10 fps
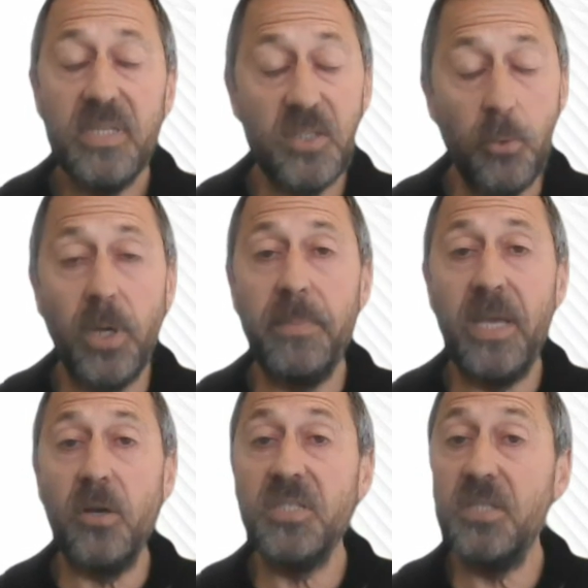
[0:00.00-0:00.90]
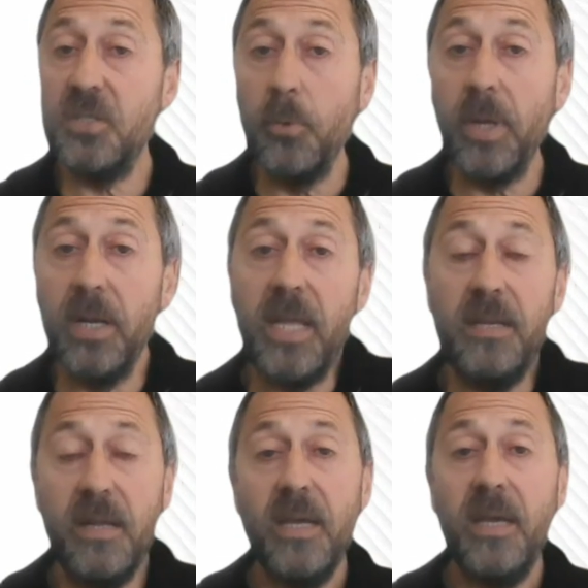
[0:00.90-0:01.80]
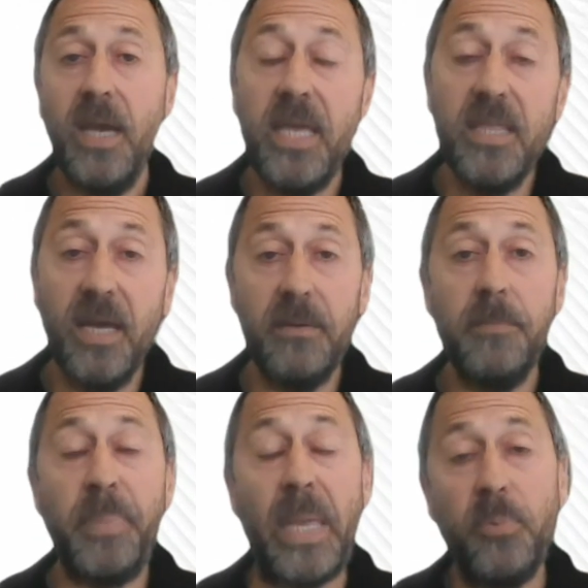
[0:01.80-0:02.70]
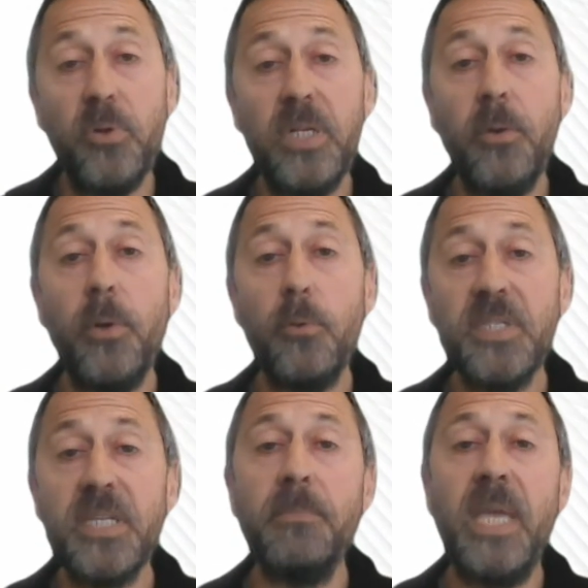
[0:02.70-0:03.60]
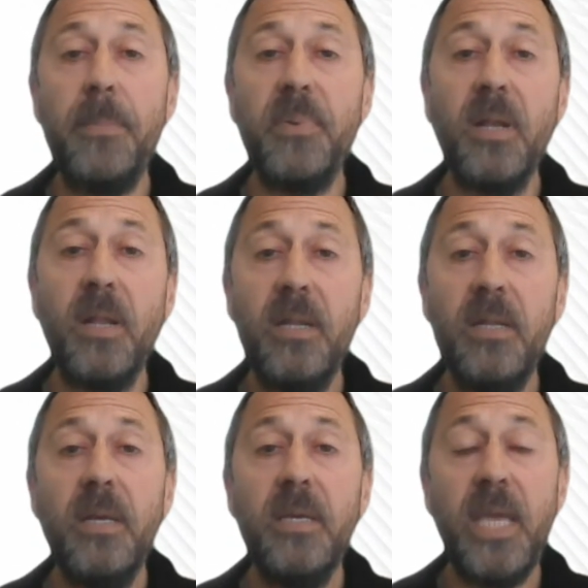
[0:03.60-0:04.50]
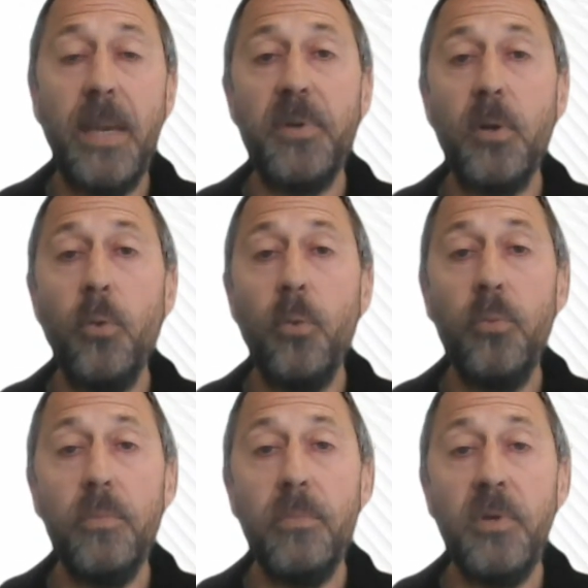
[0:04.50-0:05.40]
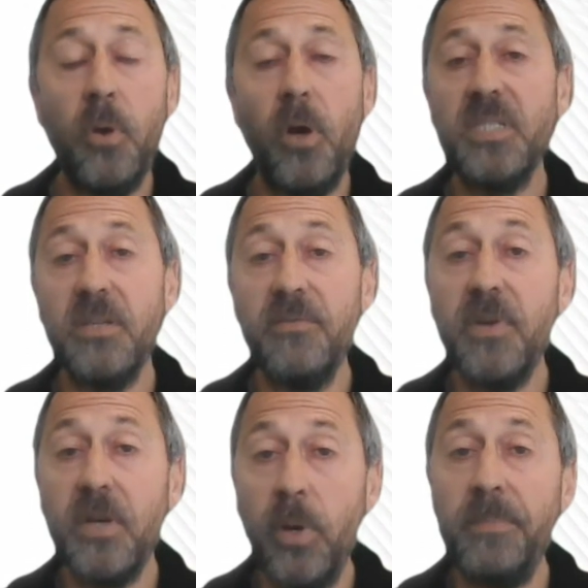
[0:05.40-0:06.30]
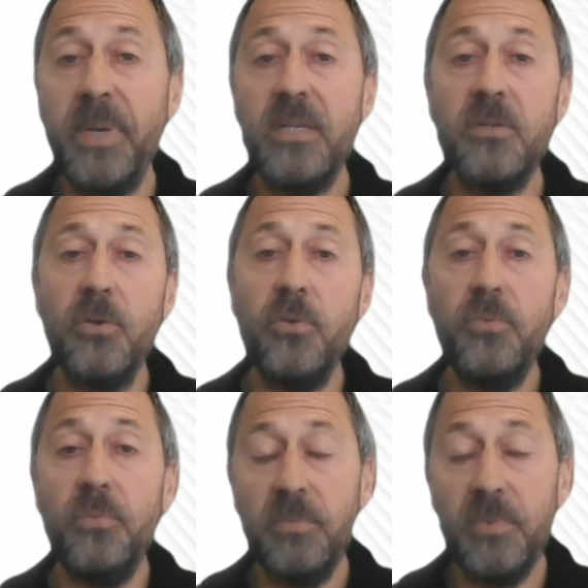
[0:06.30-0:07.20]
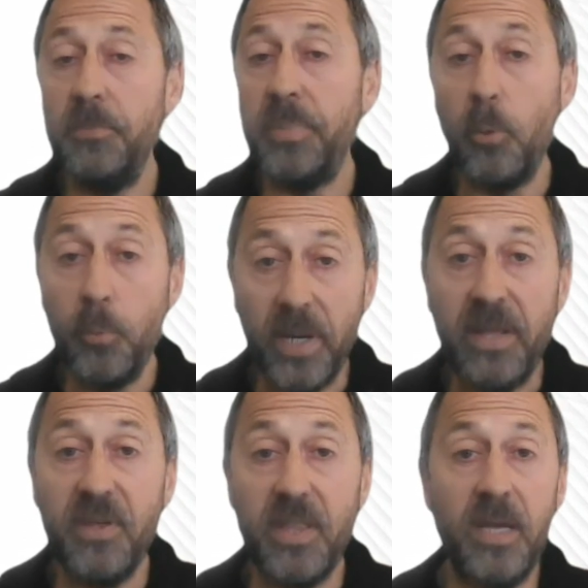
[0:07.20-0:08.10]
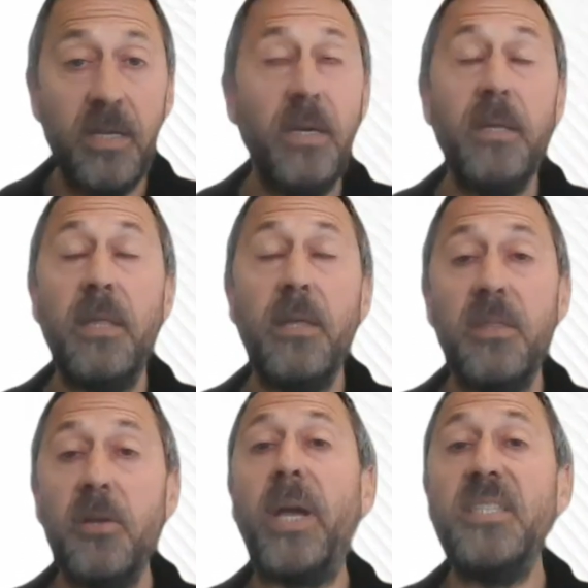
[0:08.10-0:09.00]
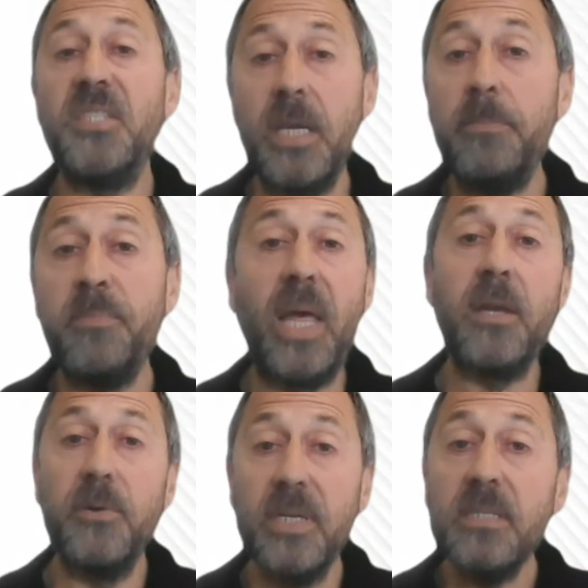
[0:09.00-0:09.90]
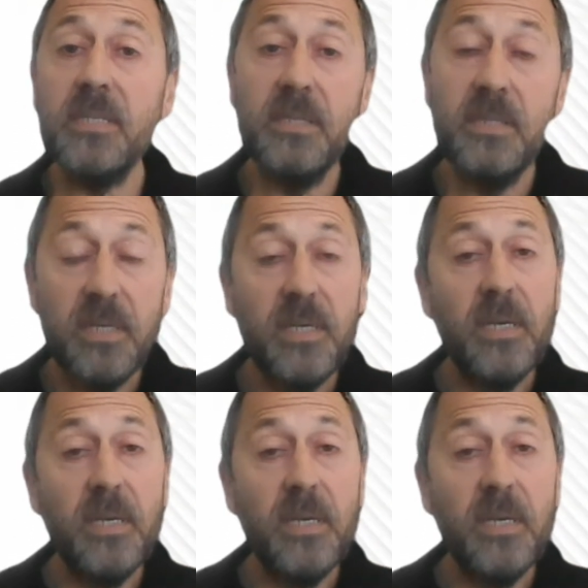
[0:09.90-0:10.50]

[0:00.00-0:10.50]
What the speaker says: It's still going to be a cost. You're still going to need either people to do it or some capital cost of equipment to build whatever the great sheep plucker is.